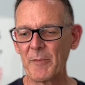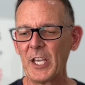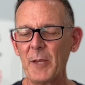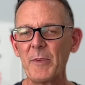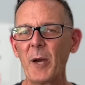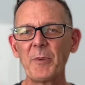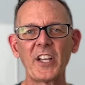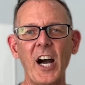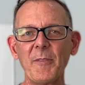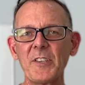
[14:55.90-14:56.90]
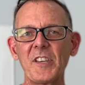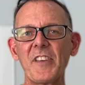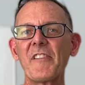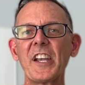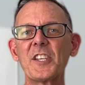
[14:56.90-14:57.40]
Hit me up in the comments if you
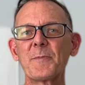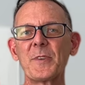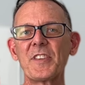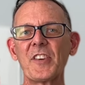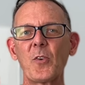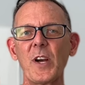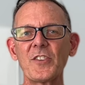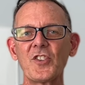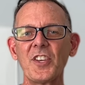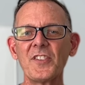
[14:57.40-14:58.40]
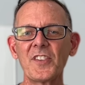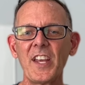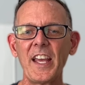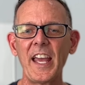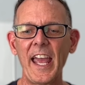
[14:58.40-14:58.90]
have any specific questions,
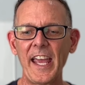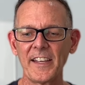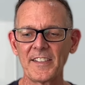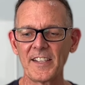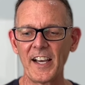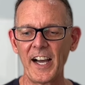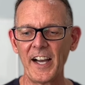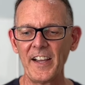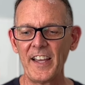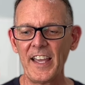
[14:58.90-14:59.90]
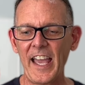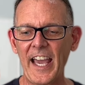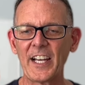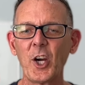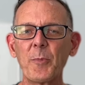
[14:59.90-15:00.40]
and
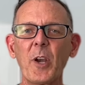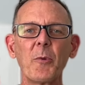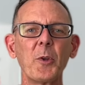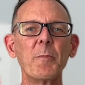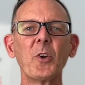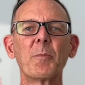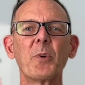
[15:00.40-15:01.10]
And I hope you're able to build a